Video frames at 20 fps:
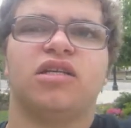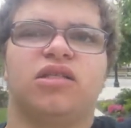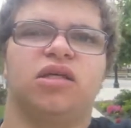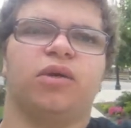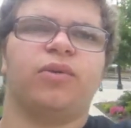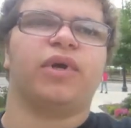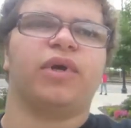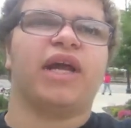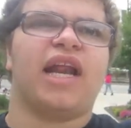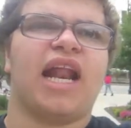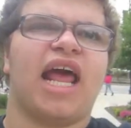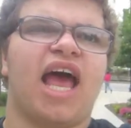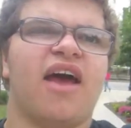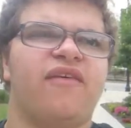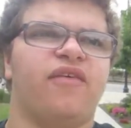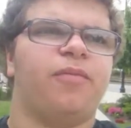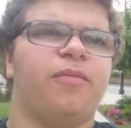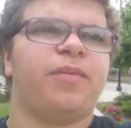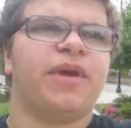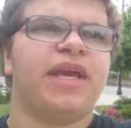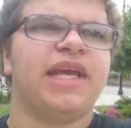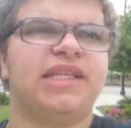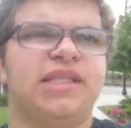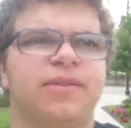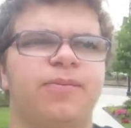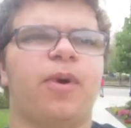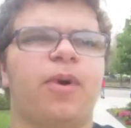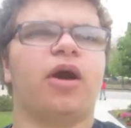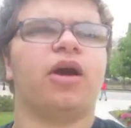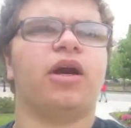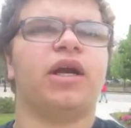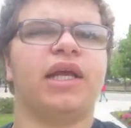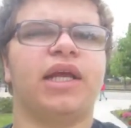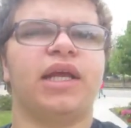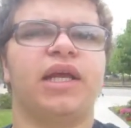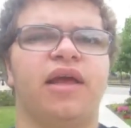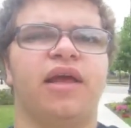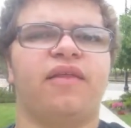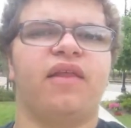So we're gonna have a pizza party